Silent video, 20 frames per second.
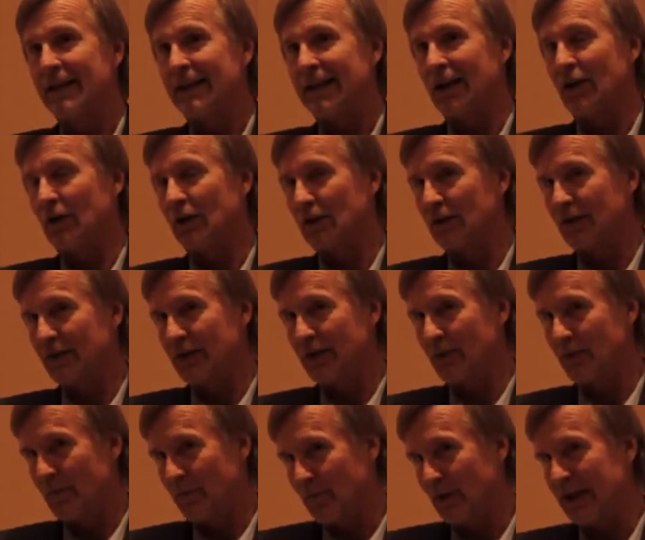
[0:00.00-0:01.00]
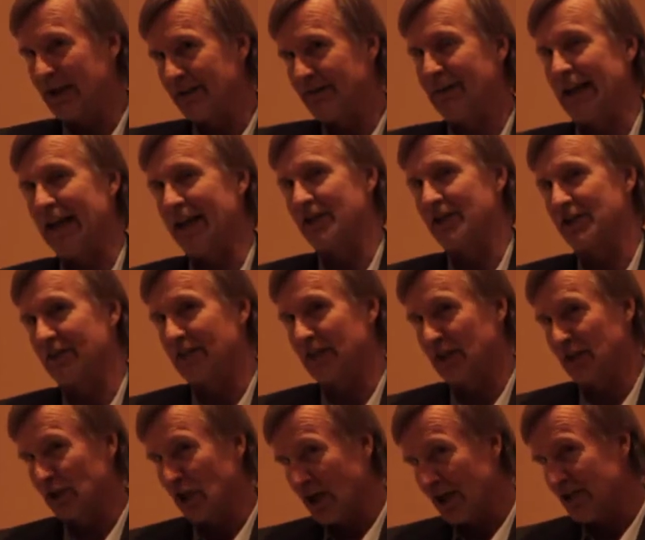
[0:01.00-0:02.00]
Now, the one advantage of a
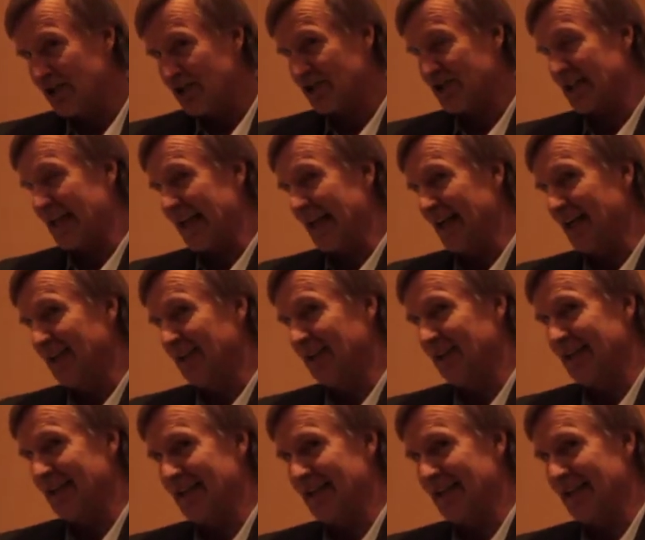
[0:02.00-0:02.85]
large scale